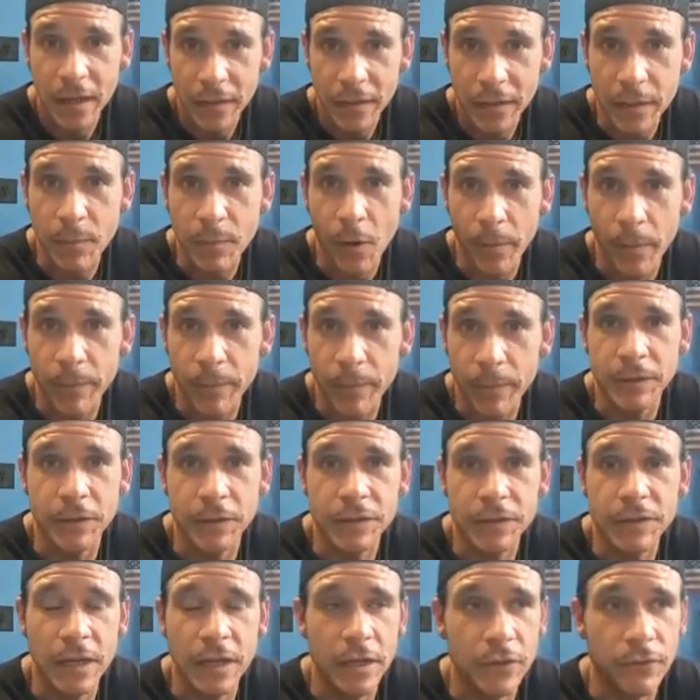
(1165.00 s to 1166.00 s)
departments in
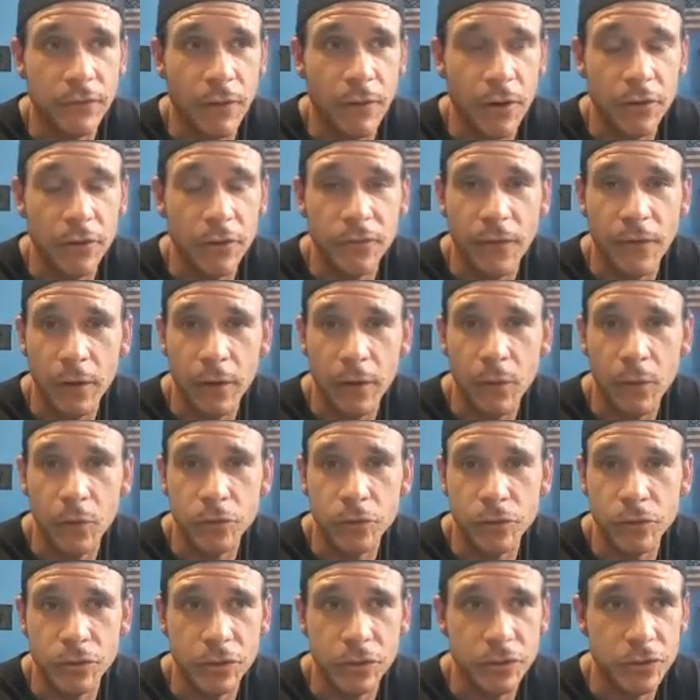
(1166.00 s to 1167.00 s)
the state as far as fire
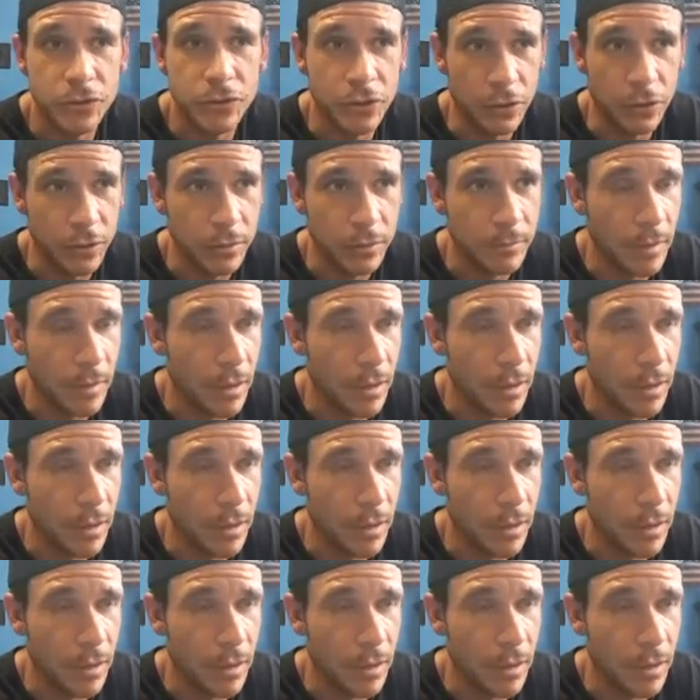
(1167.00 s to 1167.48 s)
culture is concerned.